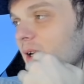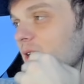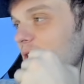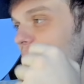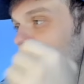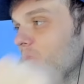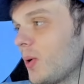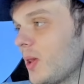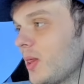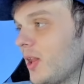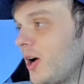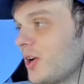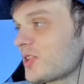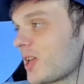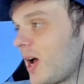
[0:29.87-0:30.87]
So
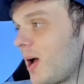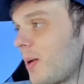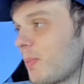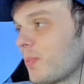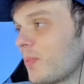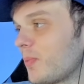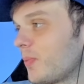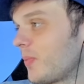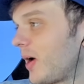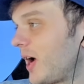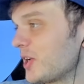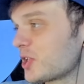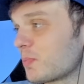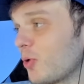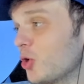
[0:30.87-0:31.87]
last time I
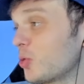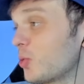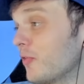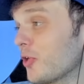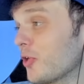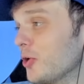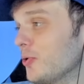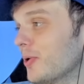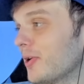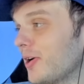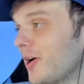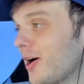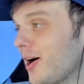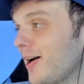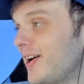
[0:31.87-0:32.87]
spoke with you,
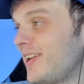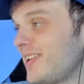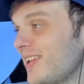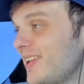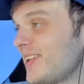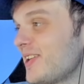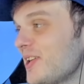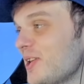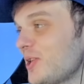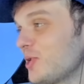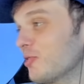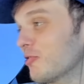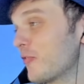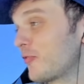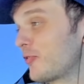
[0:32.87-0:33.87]
uh,
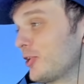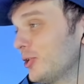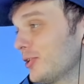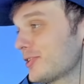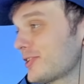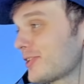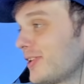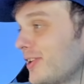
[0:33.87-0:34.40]
you revealed